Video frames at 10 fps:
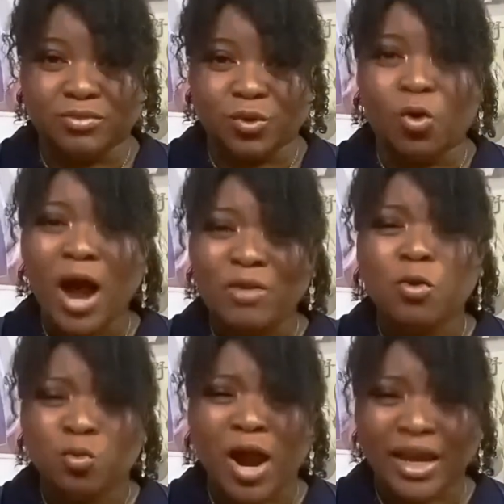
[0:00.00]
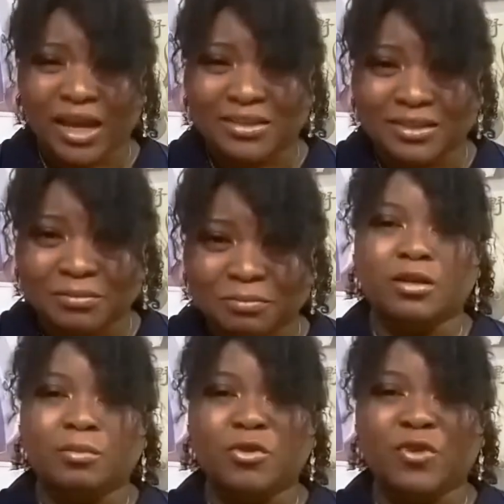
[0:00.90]
Or I will riot.
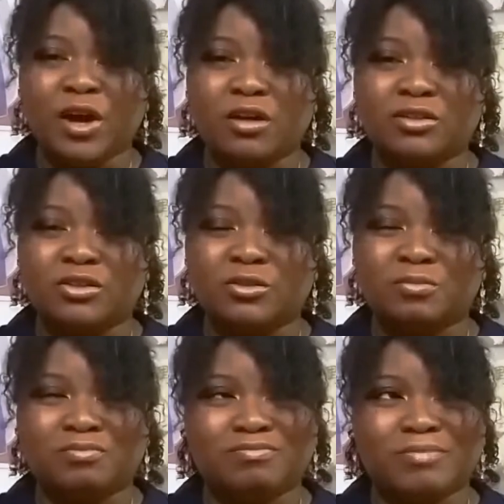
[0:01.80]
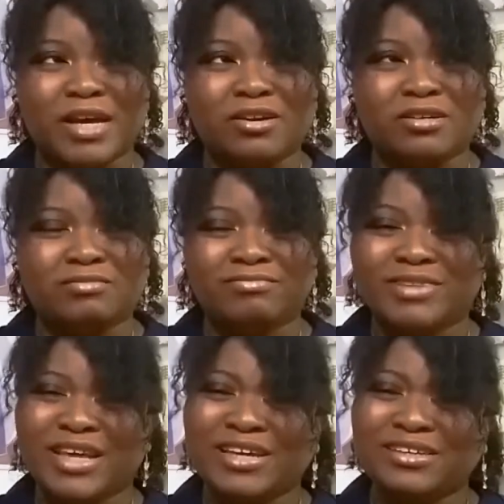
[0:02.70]
Moving on to better?
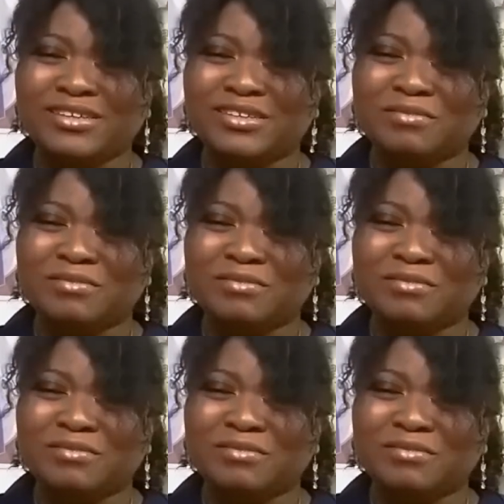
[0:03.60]
things.